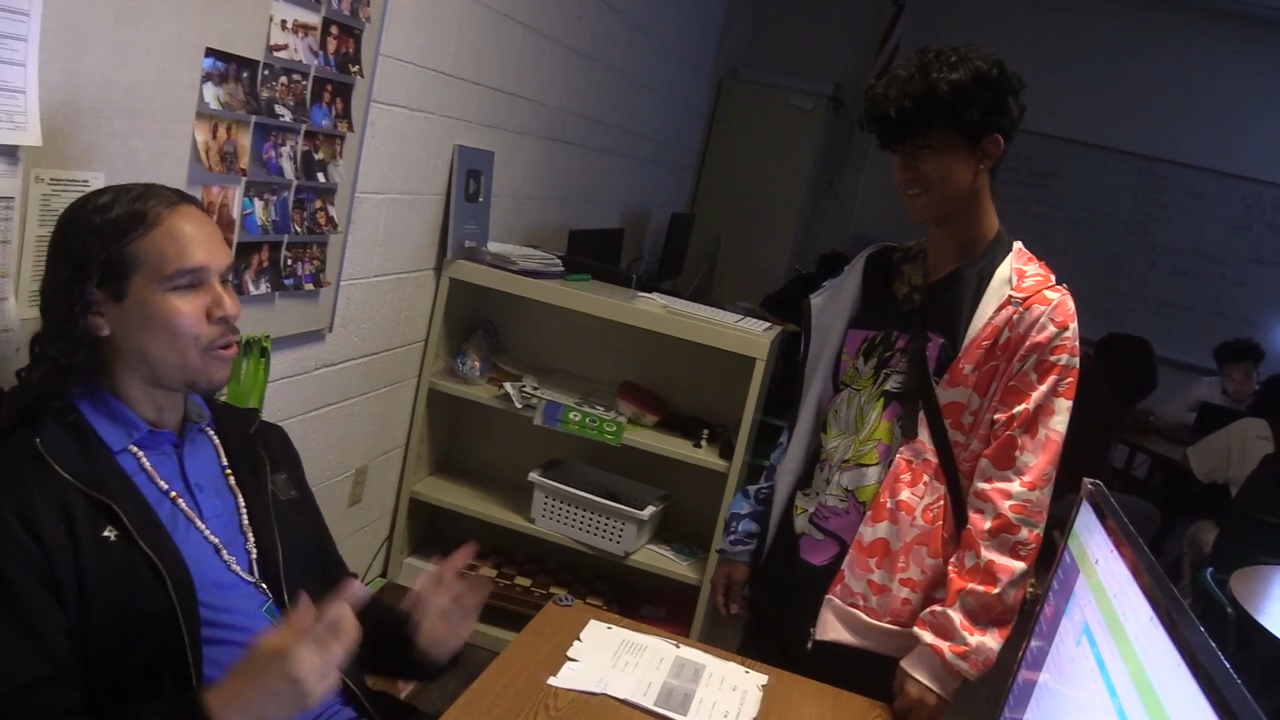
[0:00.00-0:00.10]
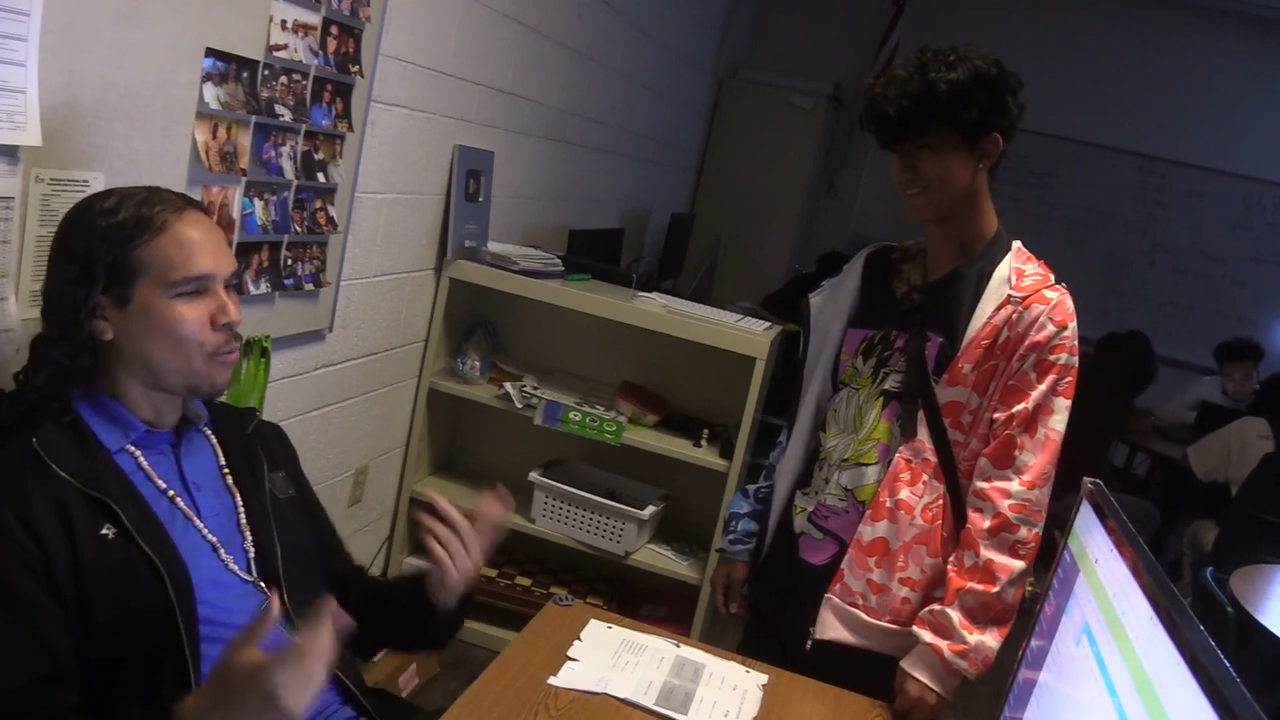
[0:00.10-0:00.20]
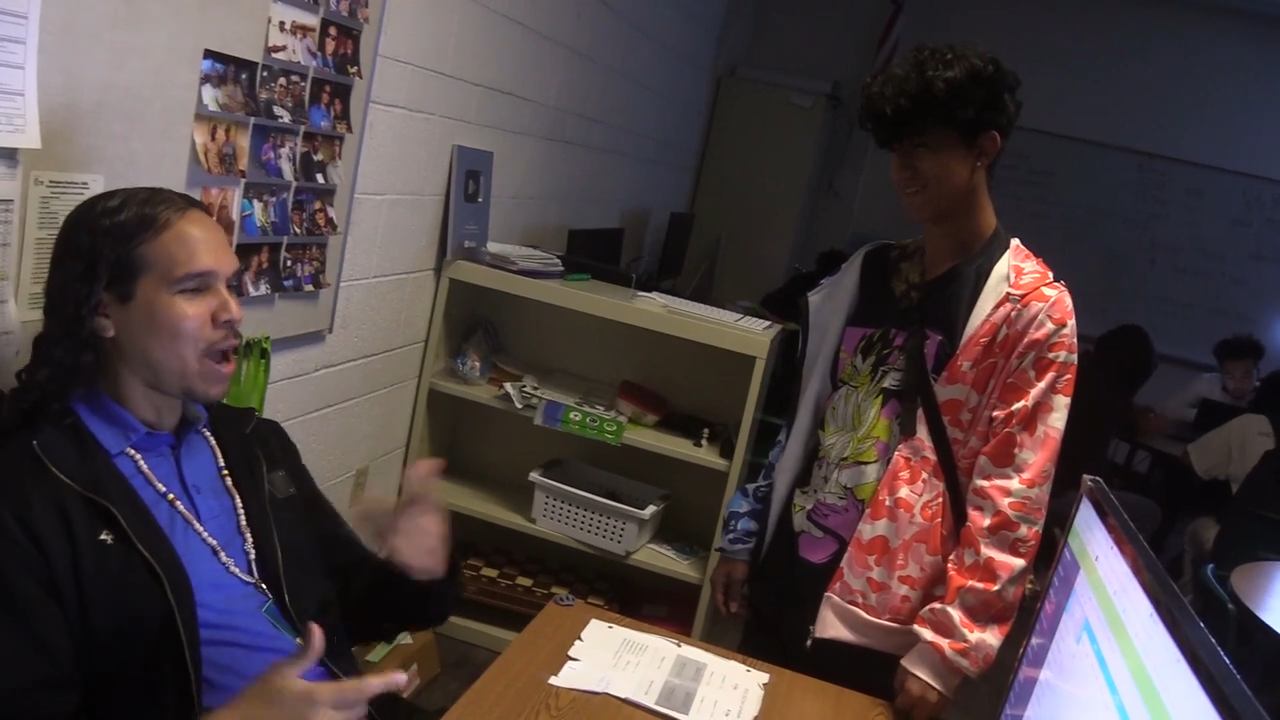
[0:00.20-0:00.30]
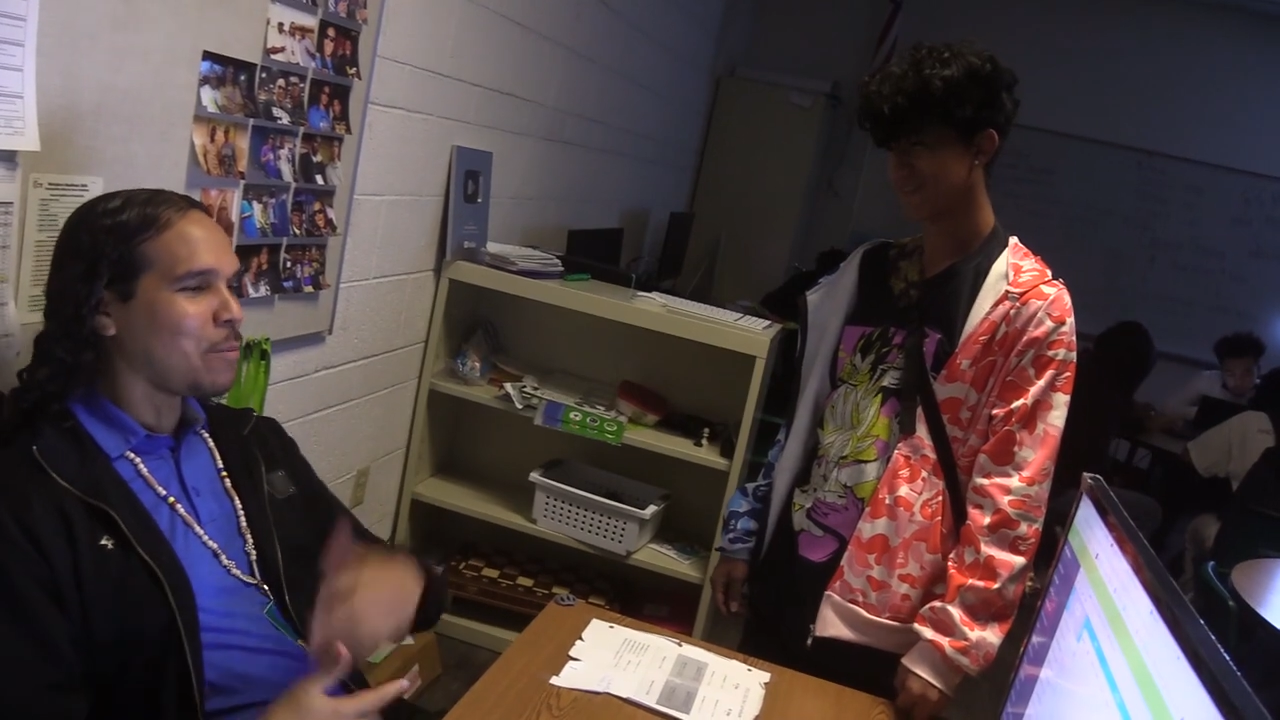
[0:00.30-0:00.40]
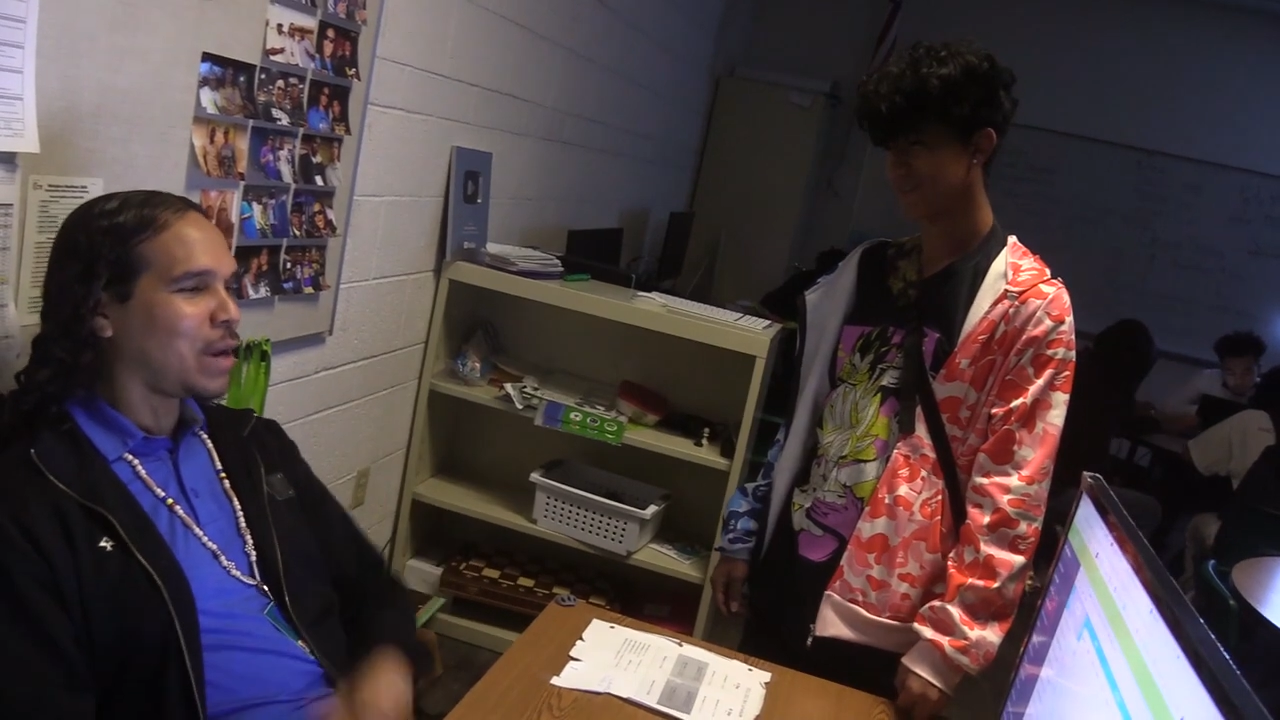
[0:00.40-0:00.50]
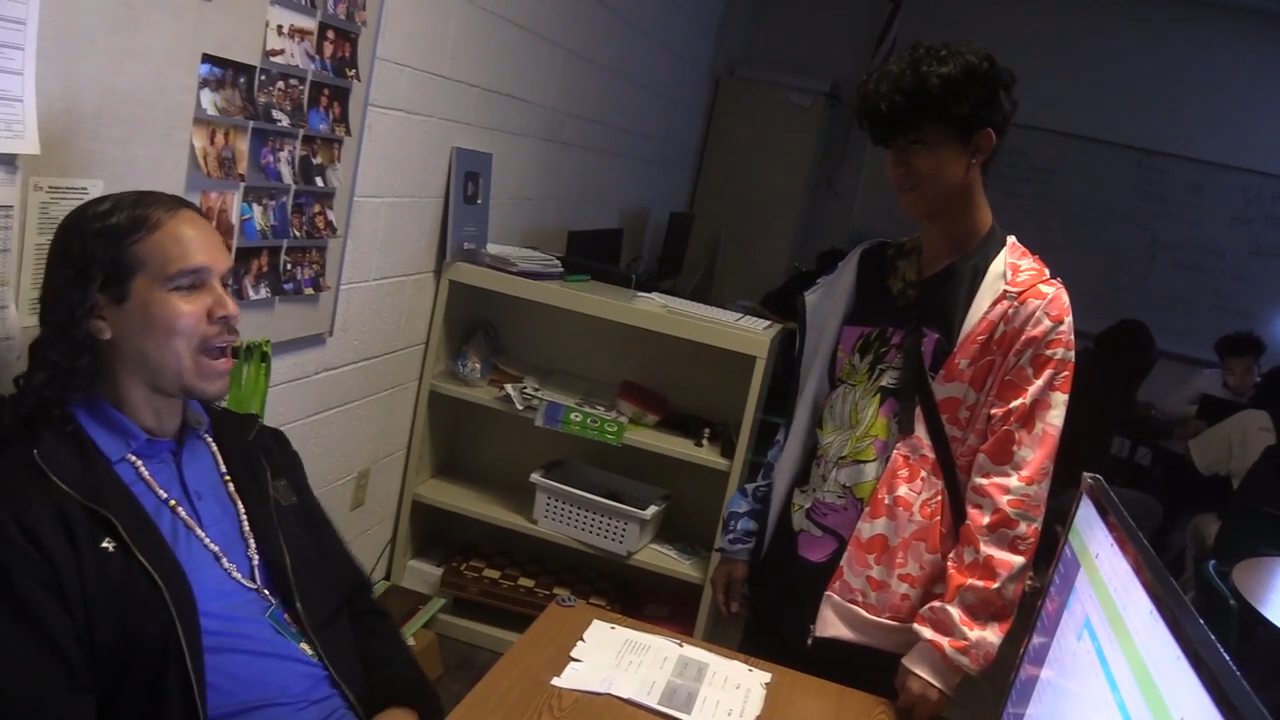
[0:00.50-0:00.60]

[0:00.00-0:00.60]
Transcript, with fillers: rhyming